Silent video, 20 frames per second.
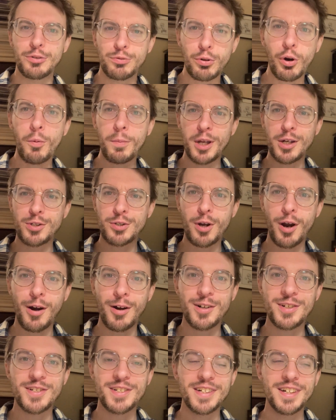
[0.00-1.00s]
"Throw me a
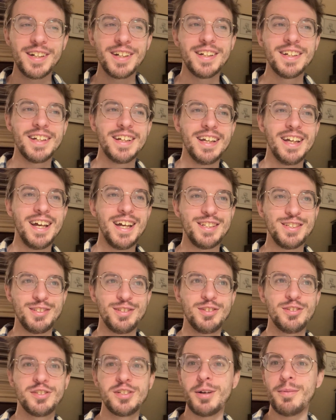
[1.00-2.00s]
charge," and
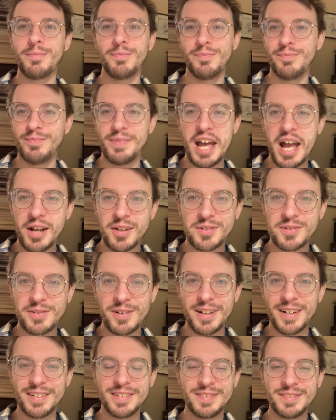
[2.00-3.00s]
some
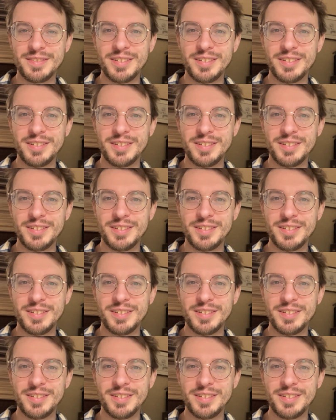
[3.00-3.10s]
extra,